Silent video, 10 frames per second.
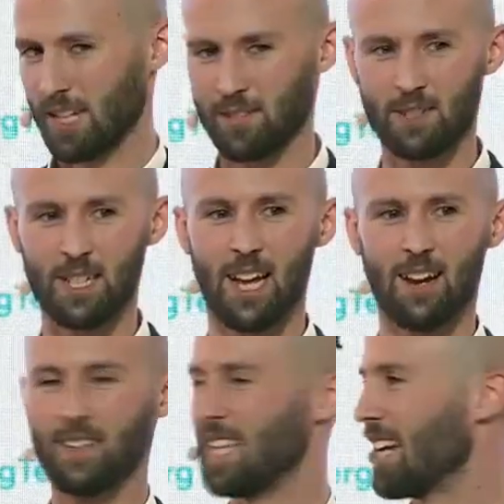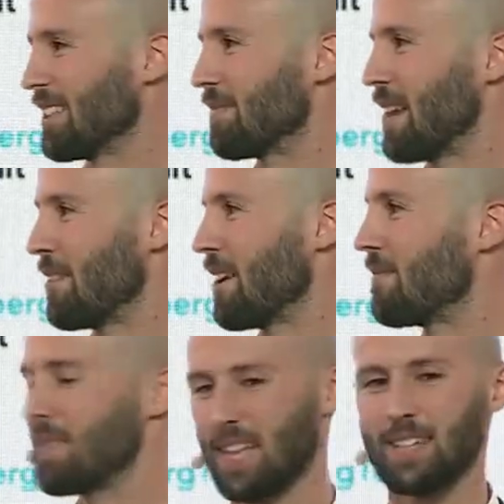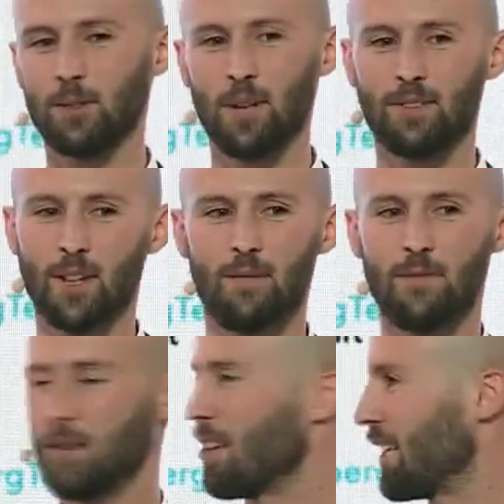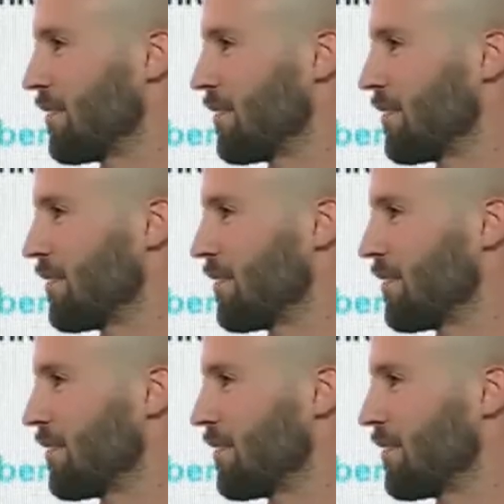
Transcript: Activision there at the end. Anyway, that's all we have time for. Thank